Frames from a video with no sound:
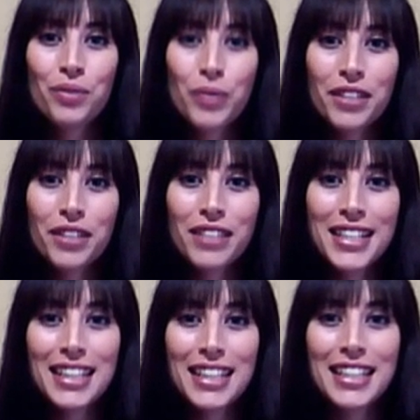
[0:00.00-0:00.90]
Twitter
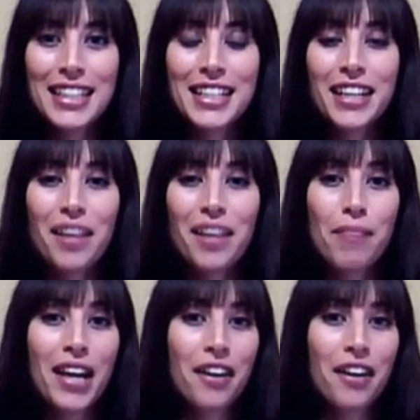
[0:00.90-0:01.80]
recently did another
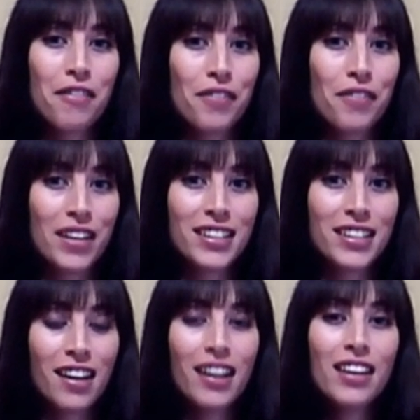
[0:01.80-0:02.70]
makeover of their
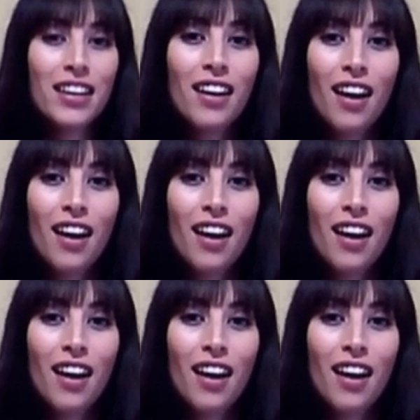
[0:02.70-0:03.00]
site.